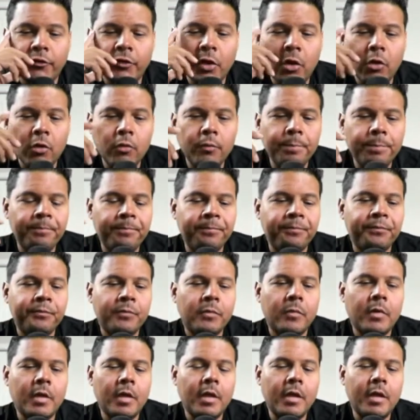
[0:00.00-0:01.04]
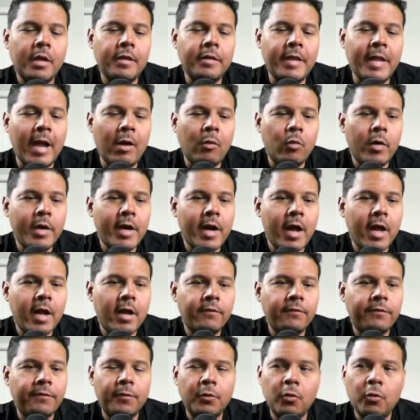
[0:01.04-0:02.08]
So, that went
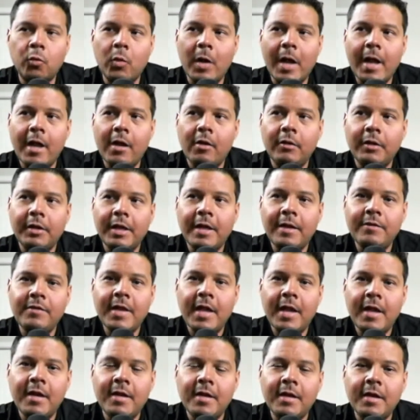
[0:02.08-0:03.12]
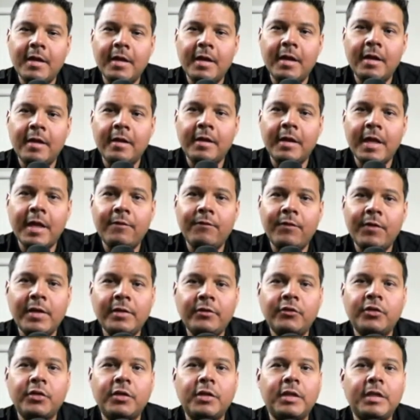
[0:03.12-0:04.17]
on for a while and then uh,
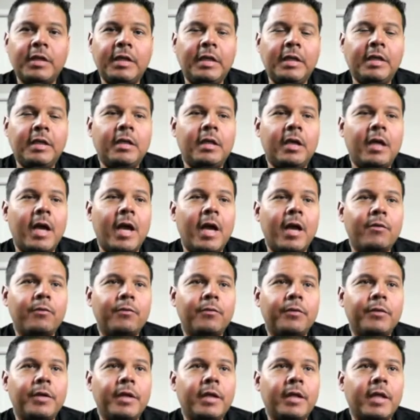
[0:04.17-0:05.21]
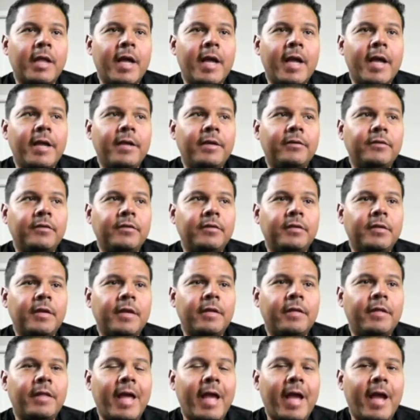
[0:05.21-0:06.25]
eventually i realized
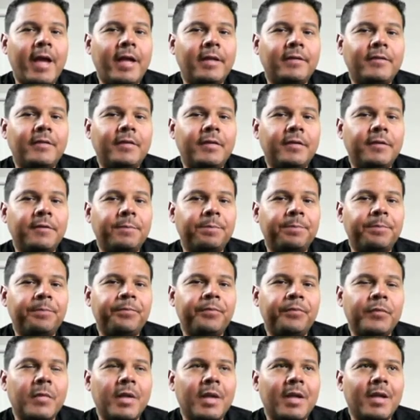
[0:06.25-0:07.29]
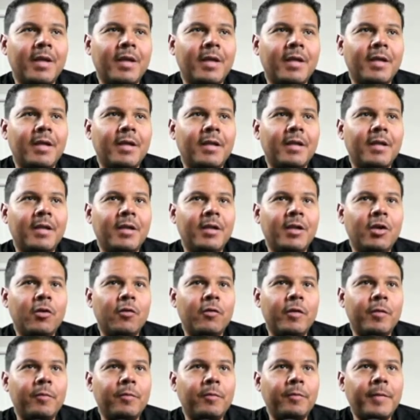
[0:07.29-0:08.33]
that you
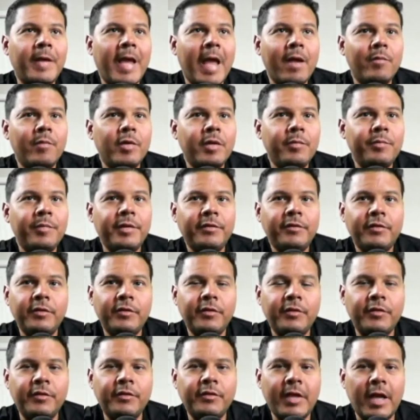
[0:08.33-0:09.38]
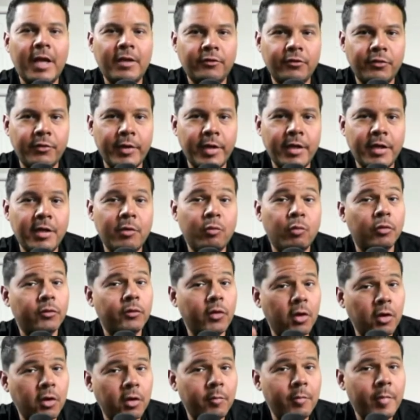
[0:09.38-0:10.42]
know the cabinet business is saturated and we'll
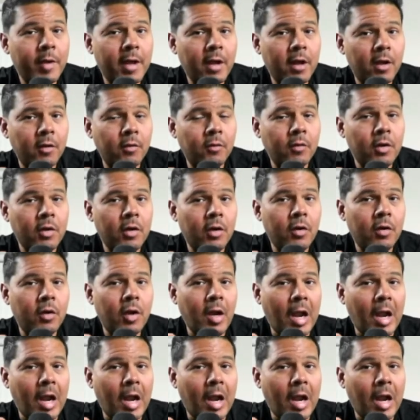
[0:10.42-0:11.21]
talk about